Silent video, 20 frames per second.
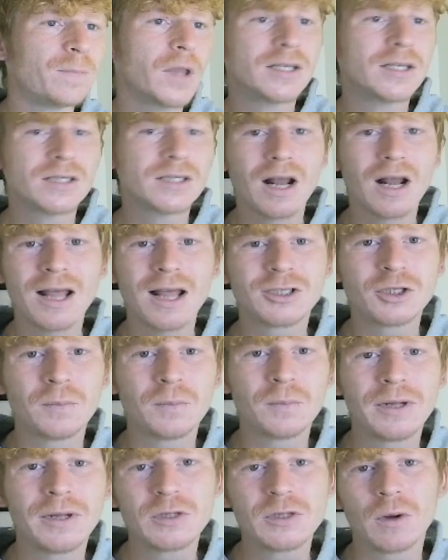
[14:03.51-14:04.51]
So let's
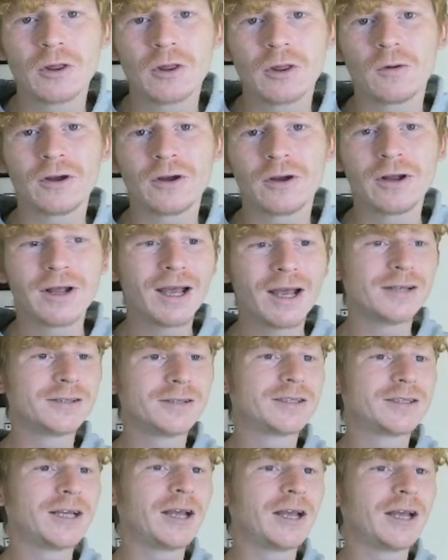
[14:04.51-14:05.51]
jump into another one and
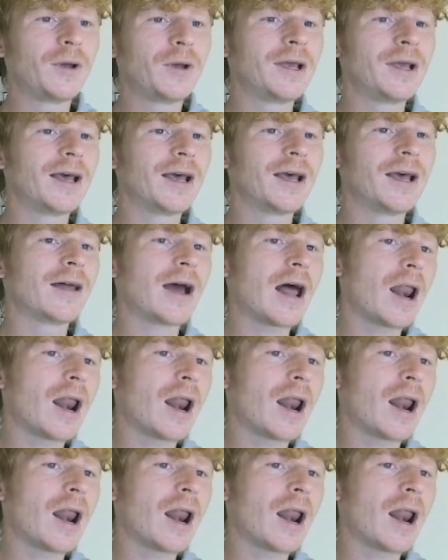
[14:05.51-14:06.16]
see if we can get that